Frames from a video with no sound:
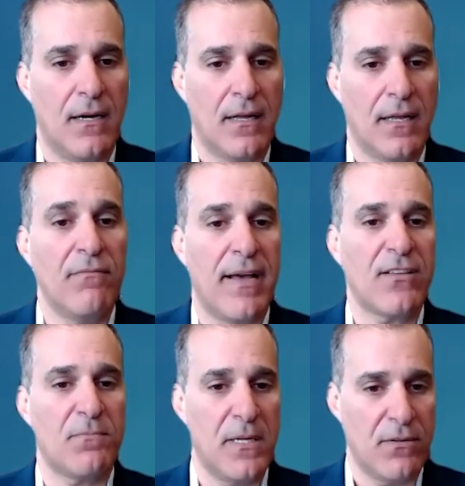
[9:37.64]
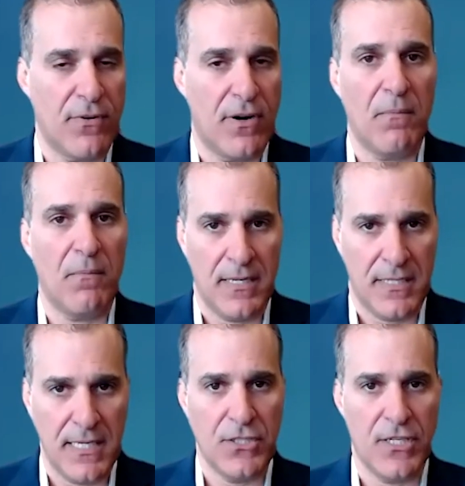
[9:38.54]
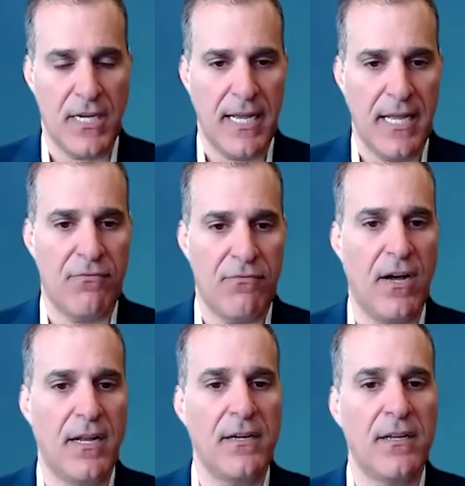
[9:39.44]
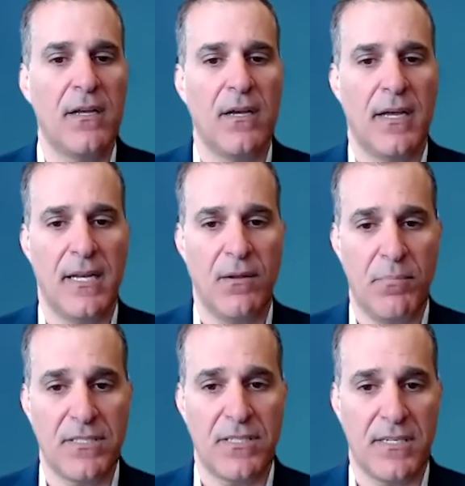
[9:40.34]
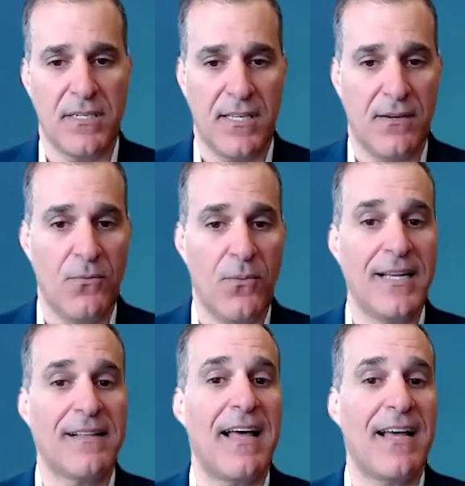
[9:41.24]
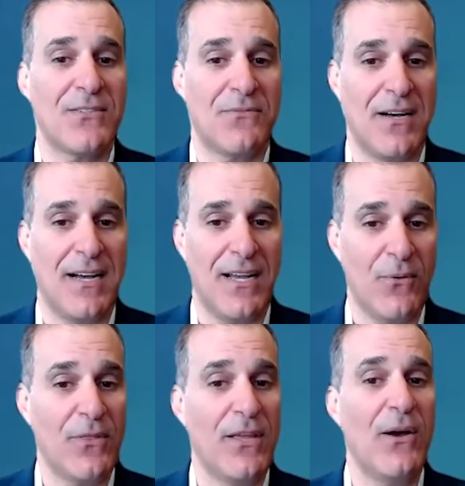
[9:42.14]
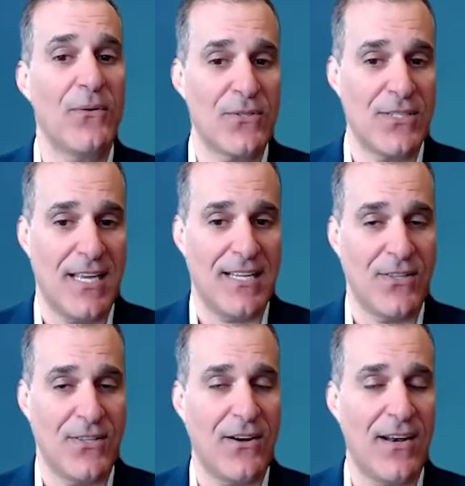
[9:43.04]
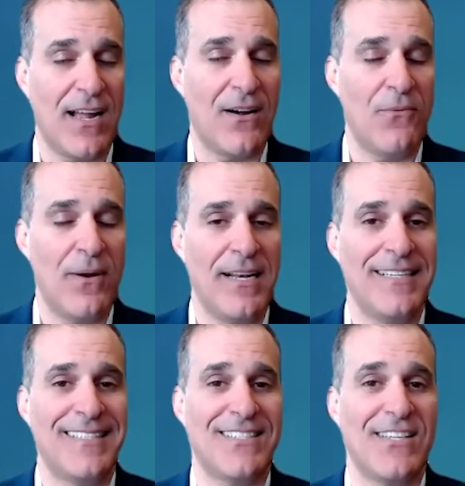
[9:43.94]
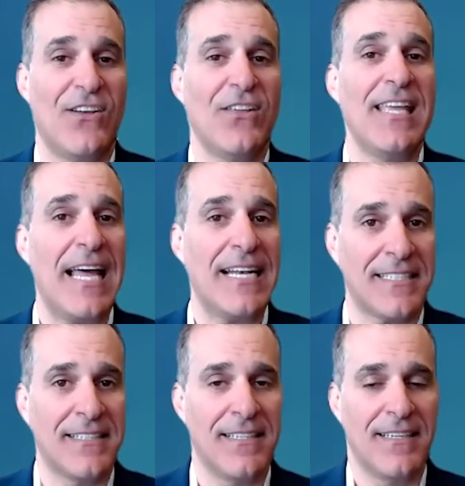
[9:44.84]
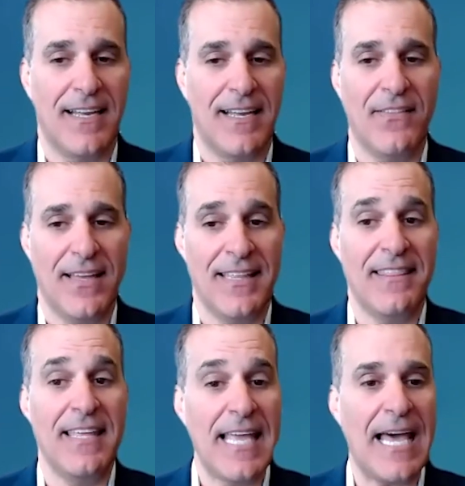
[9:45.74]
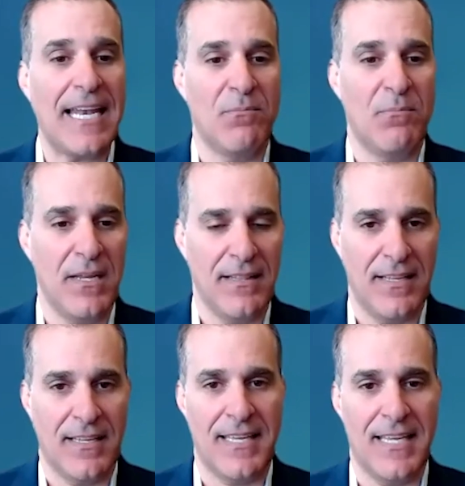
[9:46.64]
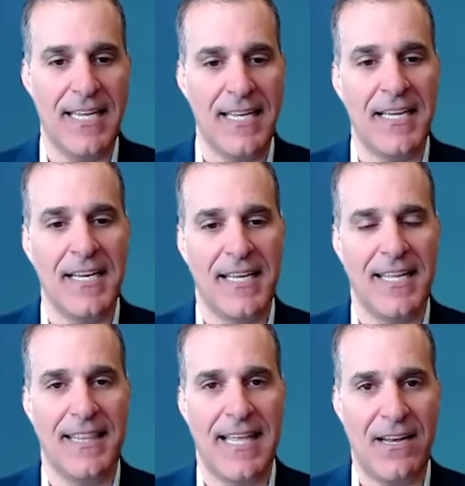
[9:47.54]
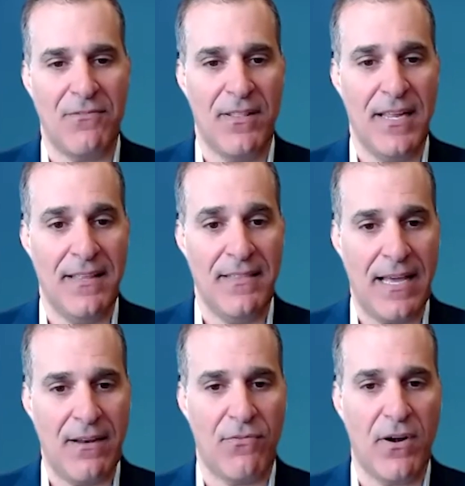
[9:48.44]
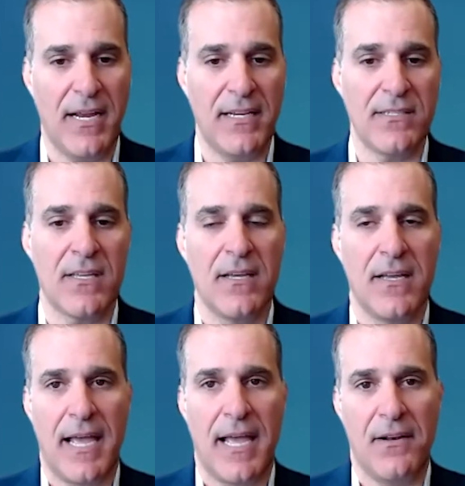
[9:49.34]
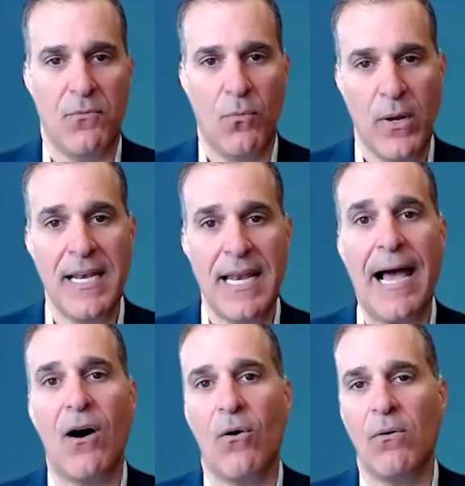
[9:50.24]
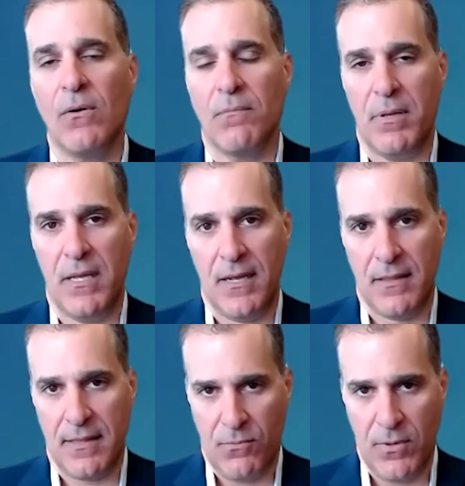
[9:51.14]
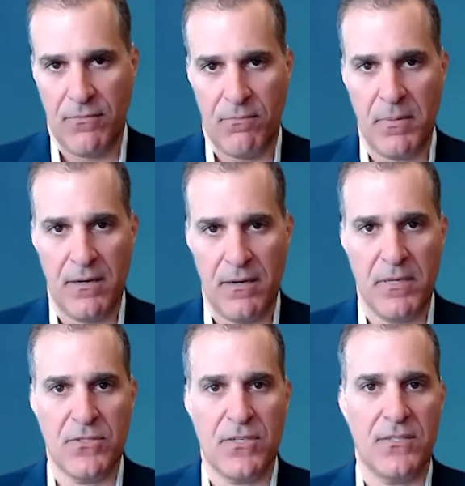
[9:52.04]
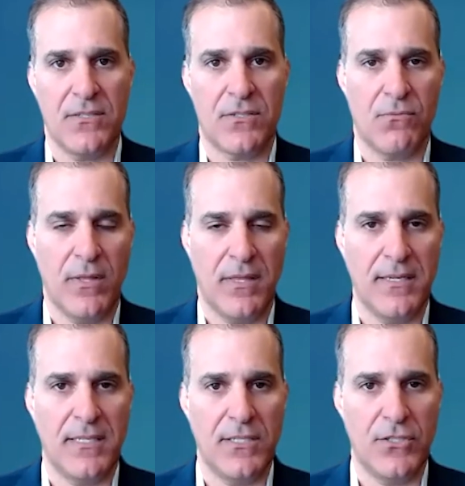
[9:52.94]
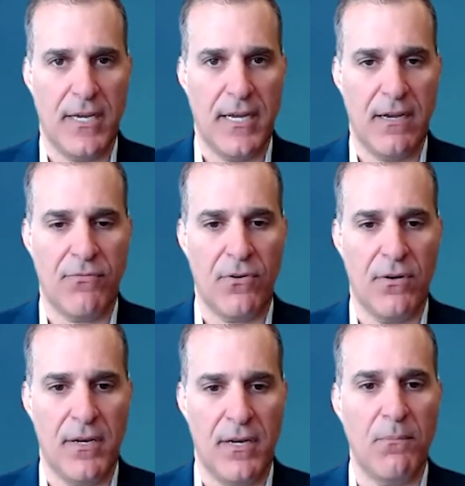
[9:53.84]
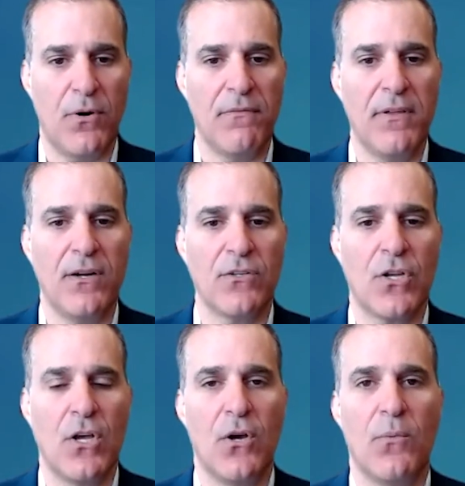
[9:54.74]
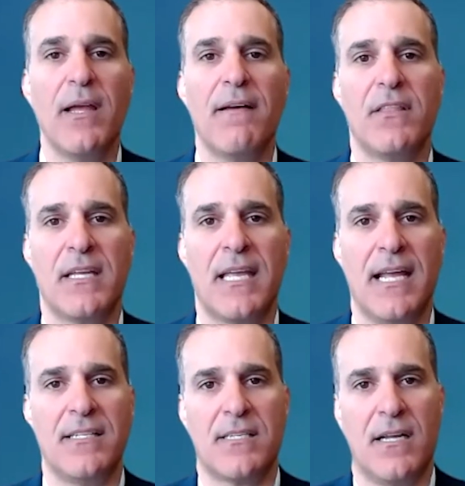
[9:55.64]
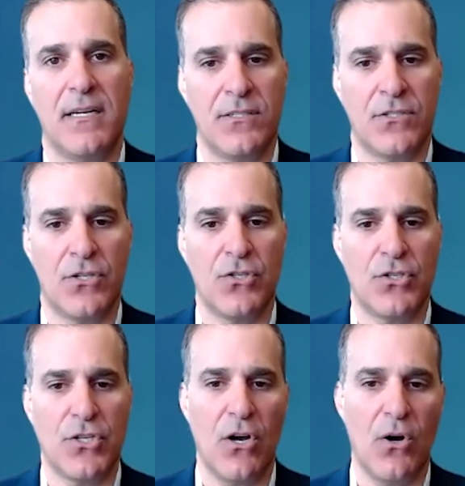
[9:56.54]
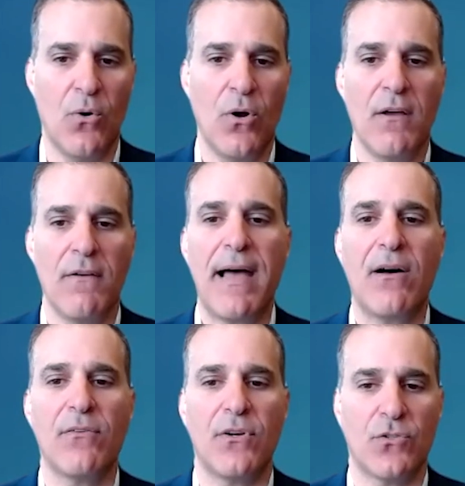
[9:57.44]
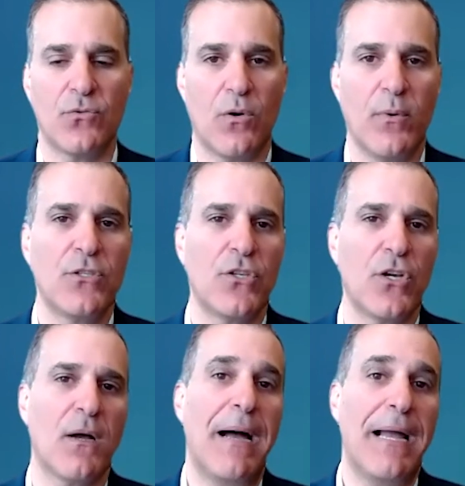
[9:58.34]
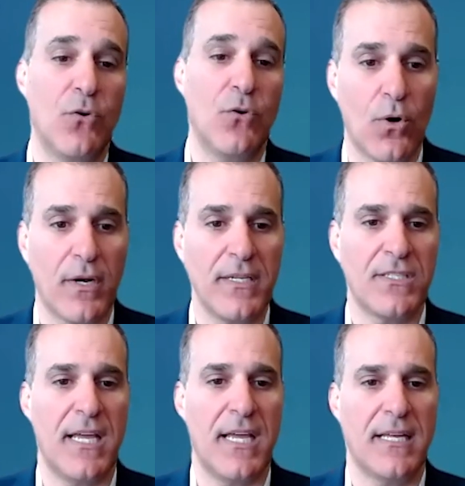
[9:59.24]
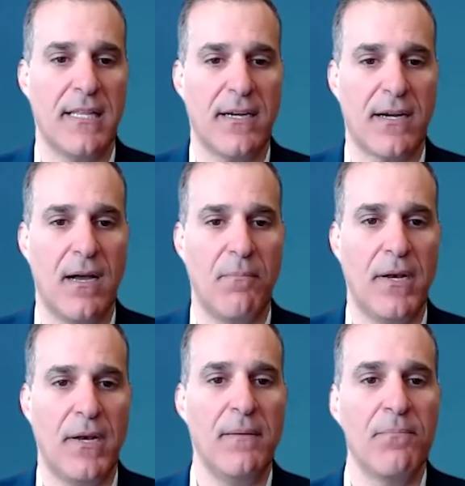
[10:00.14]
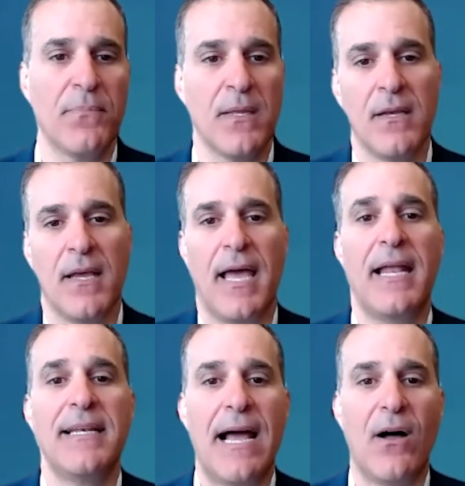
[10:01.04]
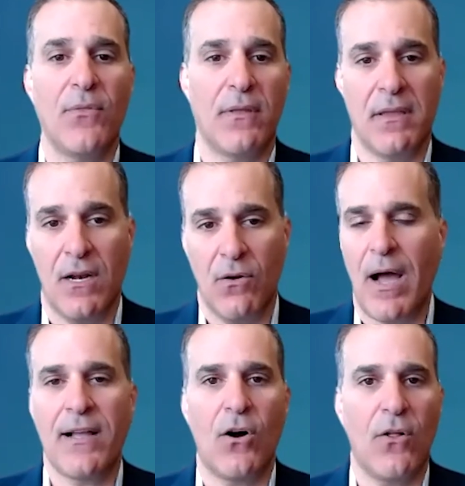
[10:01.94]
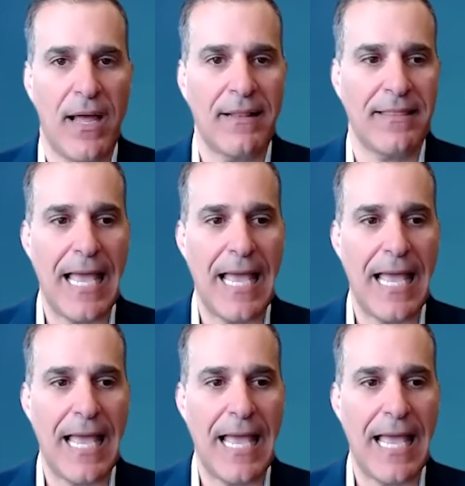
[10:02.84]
investment from a TGIF fund in a business that we classify where the owner says they are not ready to sell yet. And the yet being the key in that phrase. And we now, being that we've been in business within TGIF for a number of years, we have the case studies to show founders where we took a minority stake in their company. And down, I call that the